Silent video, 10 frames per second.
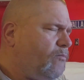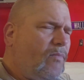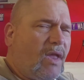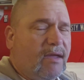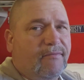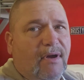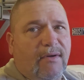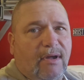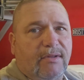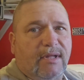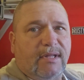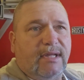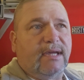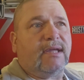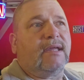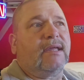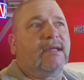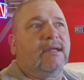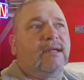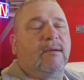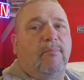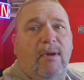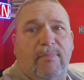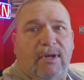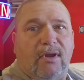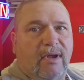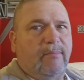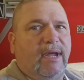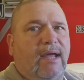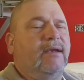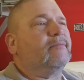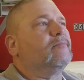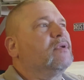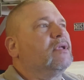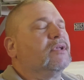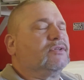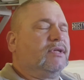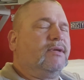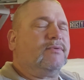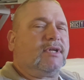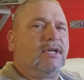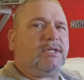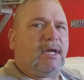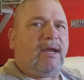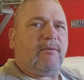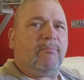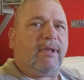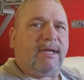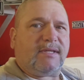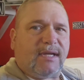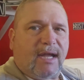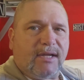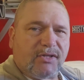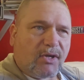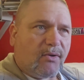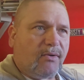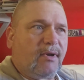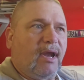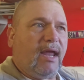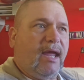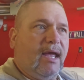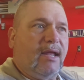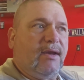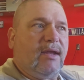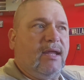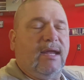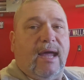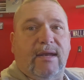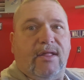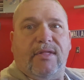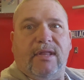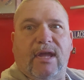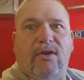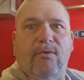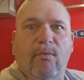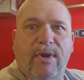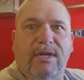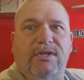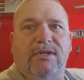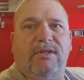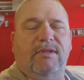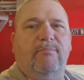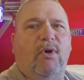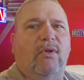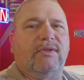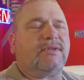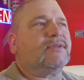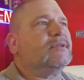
He found out that the pump had gone bad. So he was going to try and replace it on his own, and he had nothing that could reach the bolts.